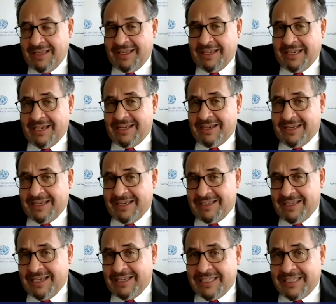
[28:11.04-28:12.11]

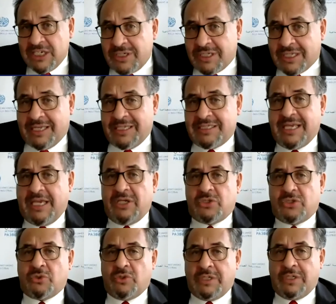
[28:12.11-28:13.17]

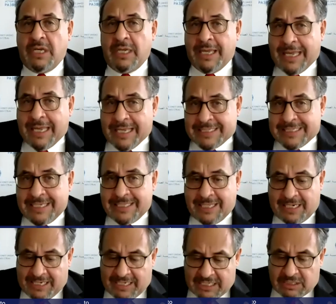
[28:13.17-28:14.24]
Digitalization,
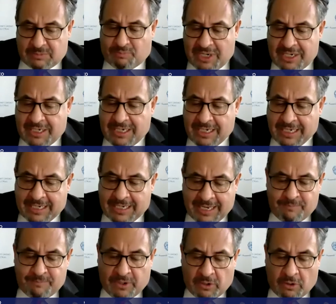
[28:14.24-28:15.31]
etc., is bringing a
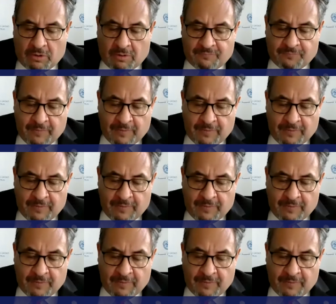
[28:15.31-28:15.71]
number of